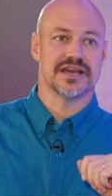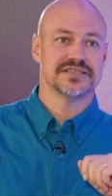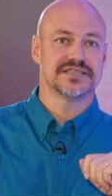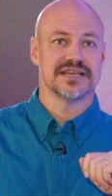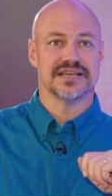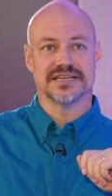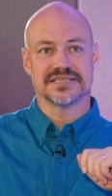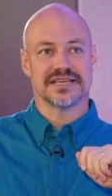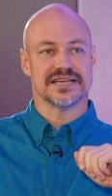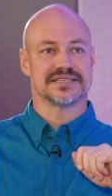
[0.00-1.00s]
does
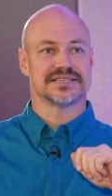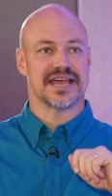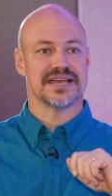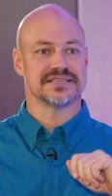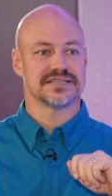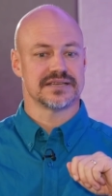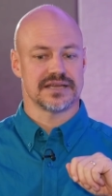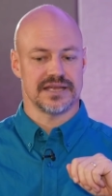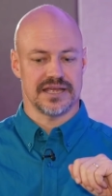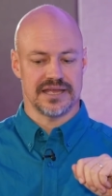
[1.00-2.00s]
is it says
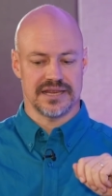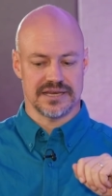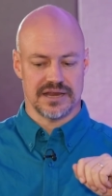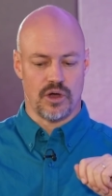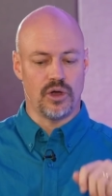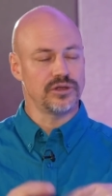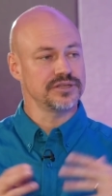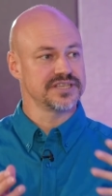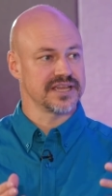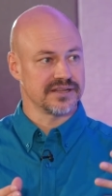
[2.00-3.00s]
it
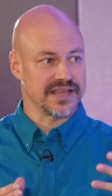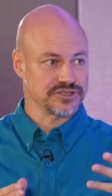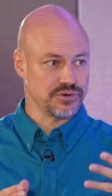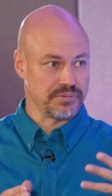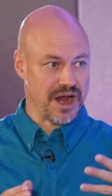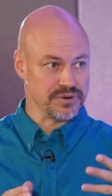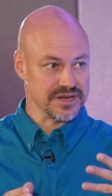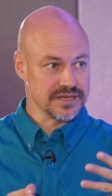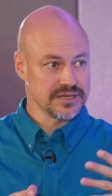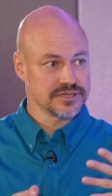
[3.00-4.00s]
holds intellectual
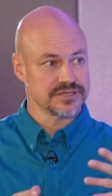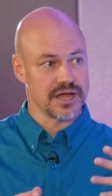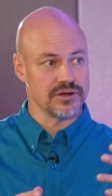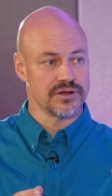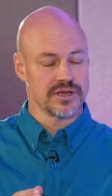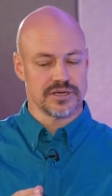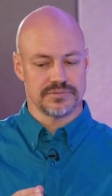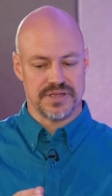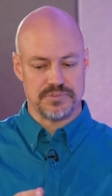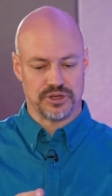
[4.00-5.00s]
property. So
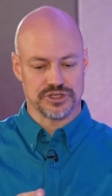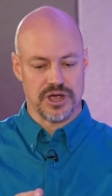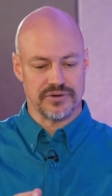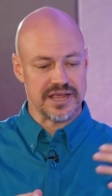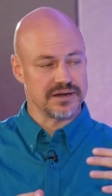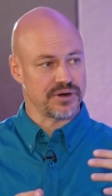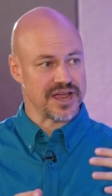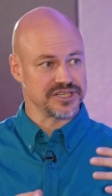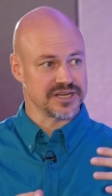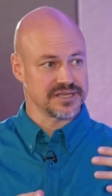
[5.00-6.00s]
people donate a
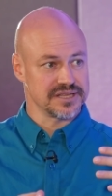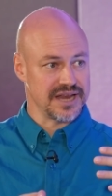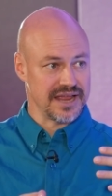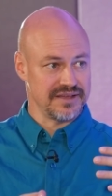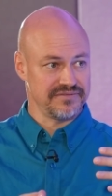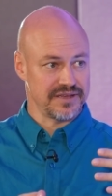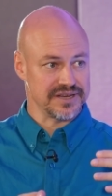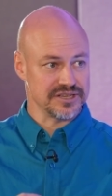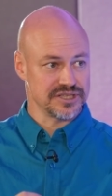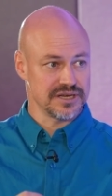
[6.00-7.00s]
project to the .NET
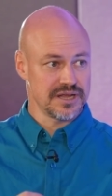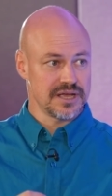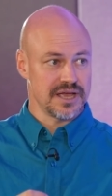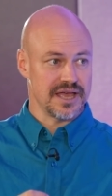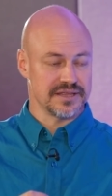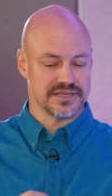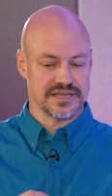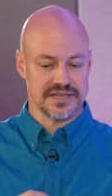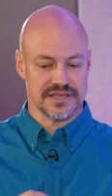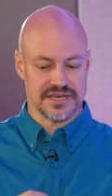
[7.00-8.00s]
Foundation, and
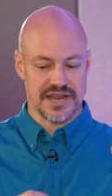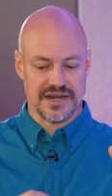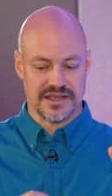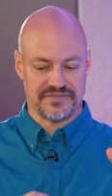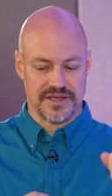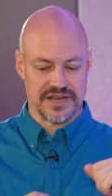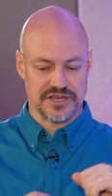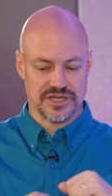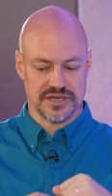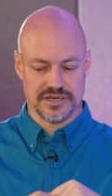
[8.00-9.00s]
the .NET
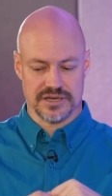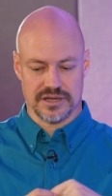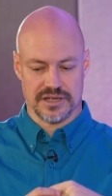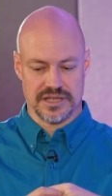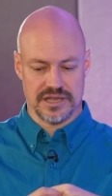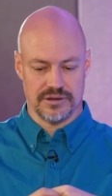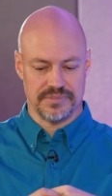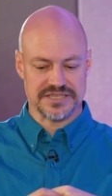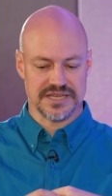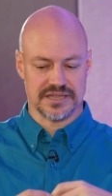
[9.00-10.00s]
Foundation,
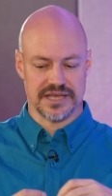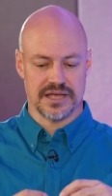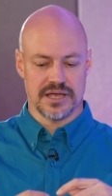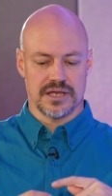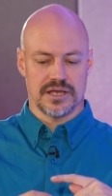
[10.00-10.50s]
basically